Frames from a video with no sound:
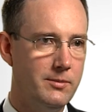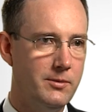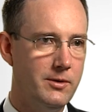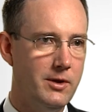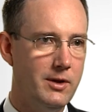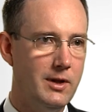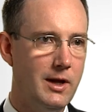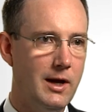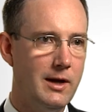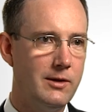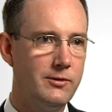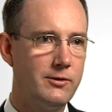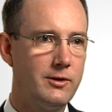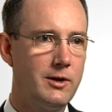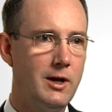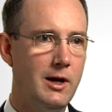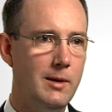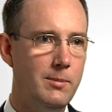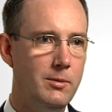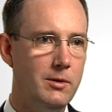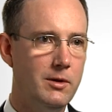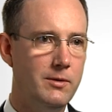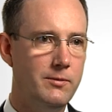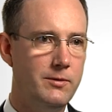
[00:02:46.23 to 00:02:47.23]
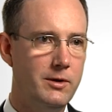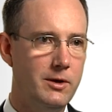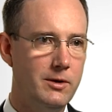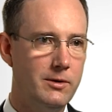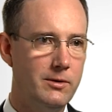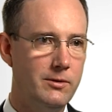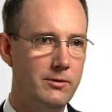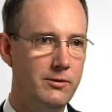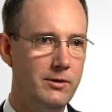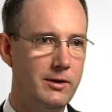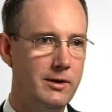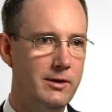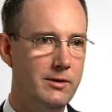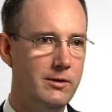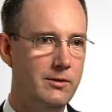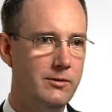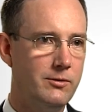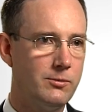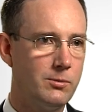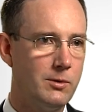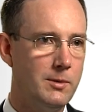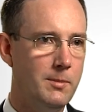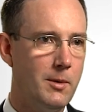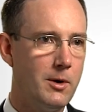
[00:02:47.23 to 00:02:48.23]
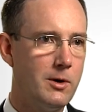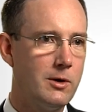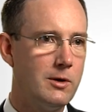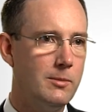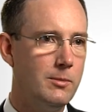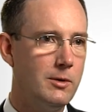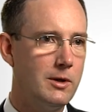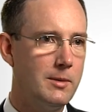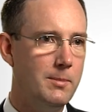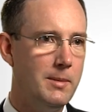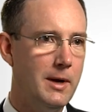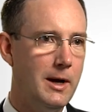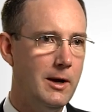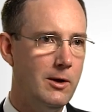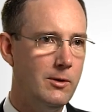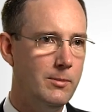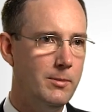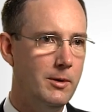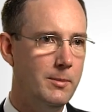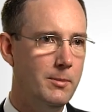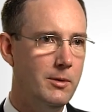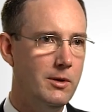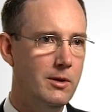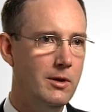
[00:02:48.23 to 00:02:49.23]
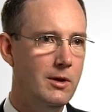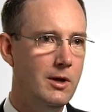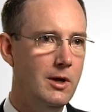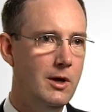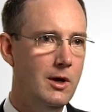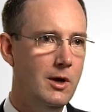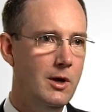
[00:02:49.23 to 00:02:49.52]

the last couple of years is remarkably palpable,